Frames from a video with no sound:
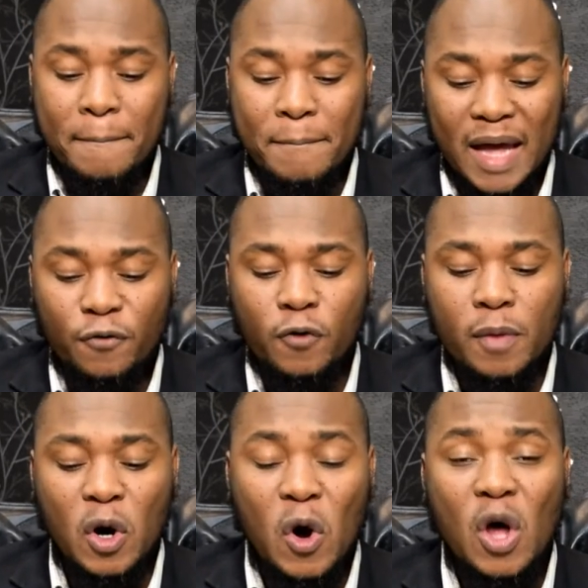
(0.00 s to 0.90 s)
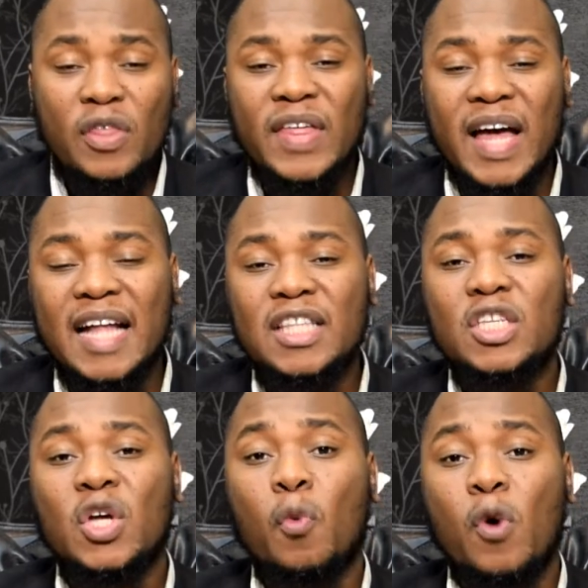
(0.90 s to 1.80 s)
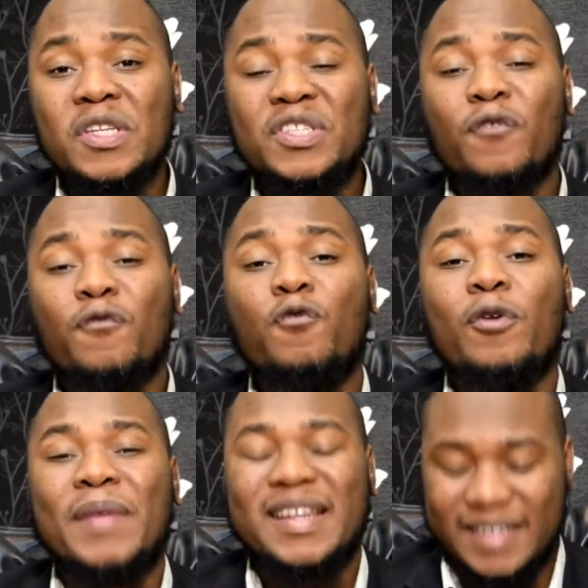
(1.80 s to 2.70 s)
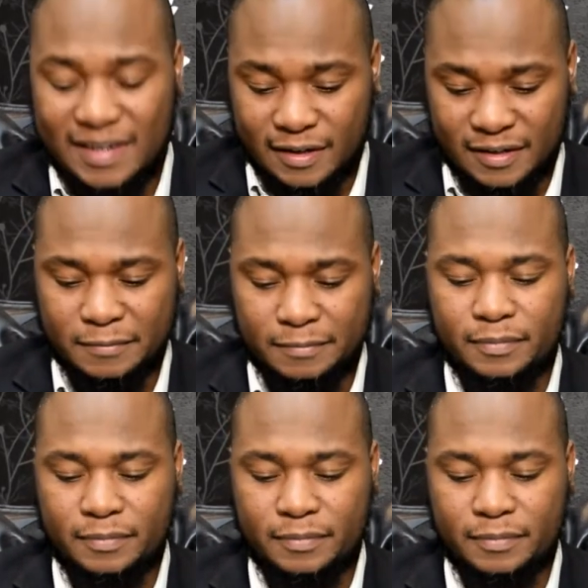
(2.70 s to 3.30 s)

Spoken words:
man from all that was forbidden.